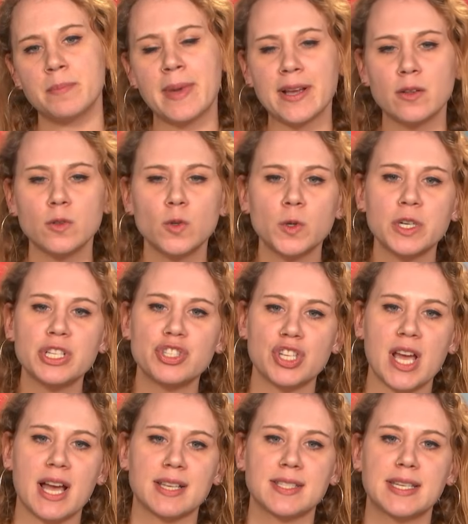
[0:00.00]
Michael Gordon
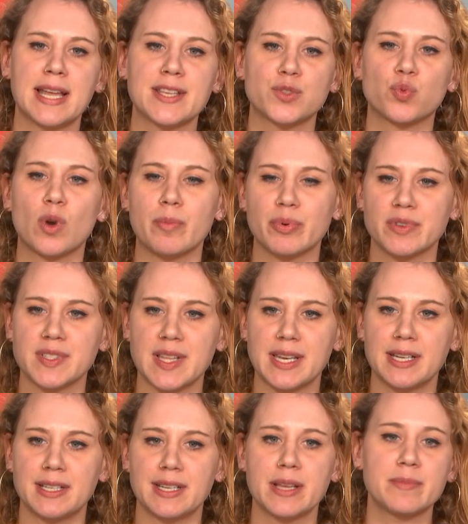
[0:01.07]
Jackson has
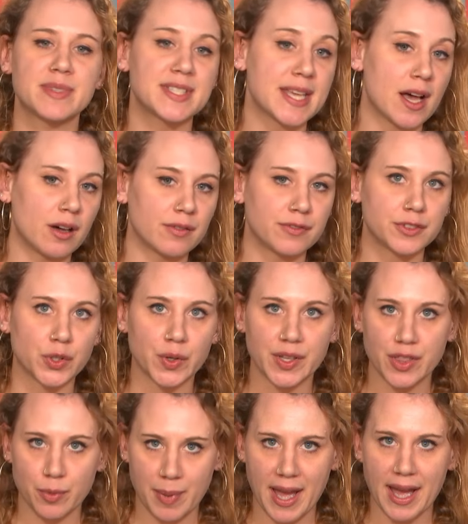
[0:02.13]
represented himself during
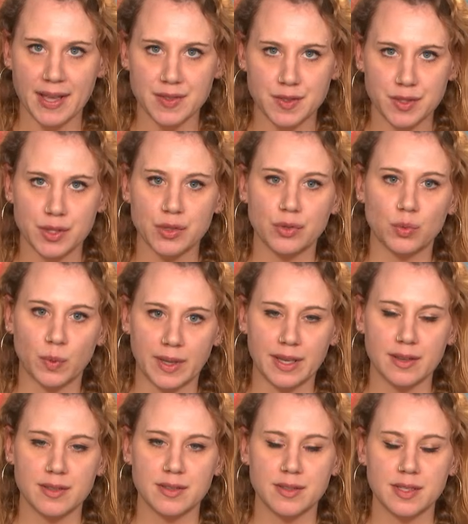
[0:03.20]
the past 2 weeks.